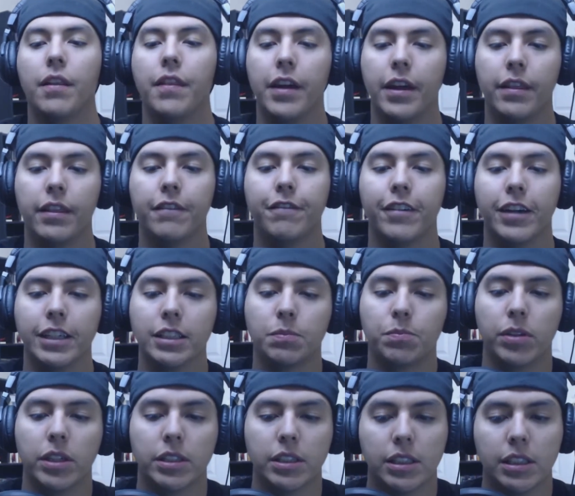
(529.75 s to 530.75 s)
then the Vice
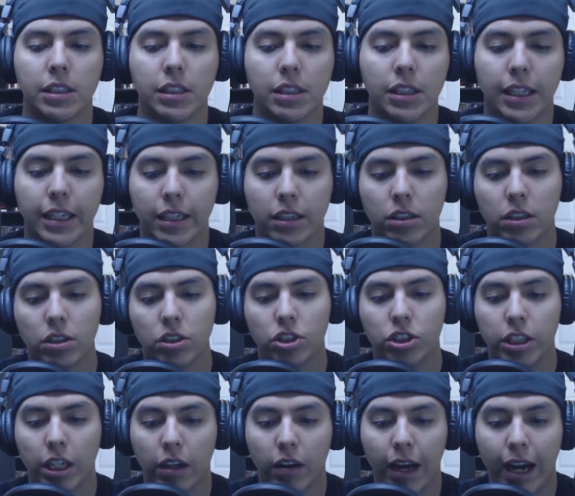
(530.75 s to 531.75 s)
President-elect
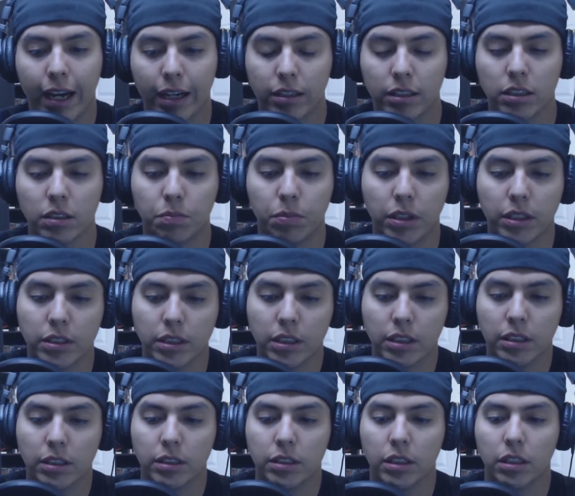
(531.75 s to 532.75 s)
shall act as
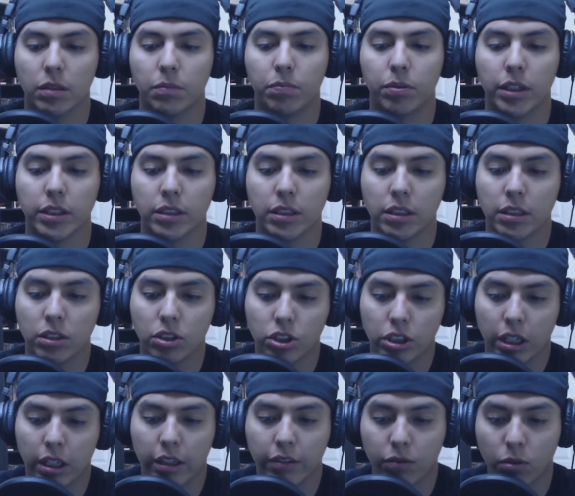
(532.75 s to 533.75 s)
President until a President
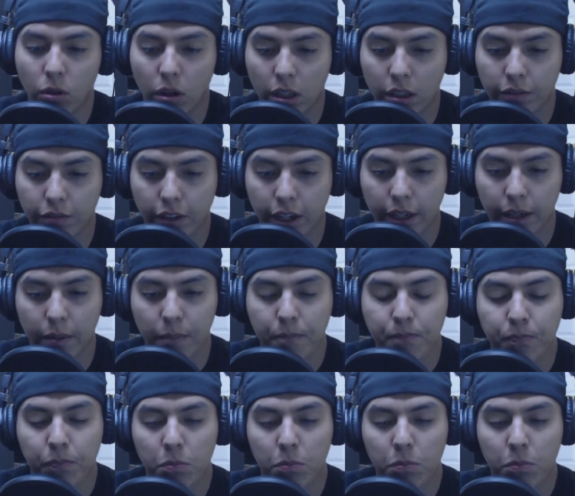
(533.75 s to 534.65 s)
shall have qualified.